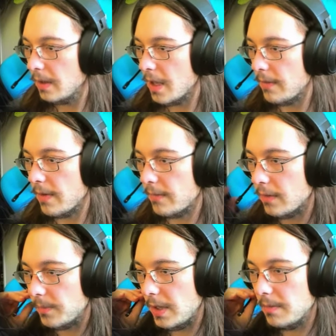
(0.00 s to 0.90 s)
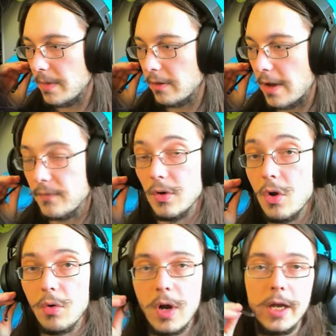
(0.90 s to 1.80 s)
Have you ever beaten Minecraft?
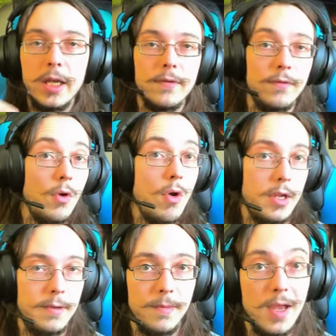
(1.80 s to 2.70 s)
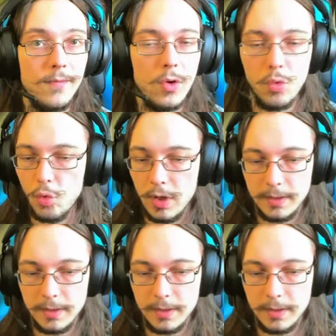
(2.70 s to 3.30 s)
No, I have not. Have you?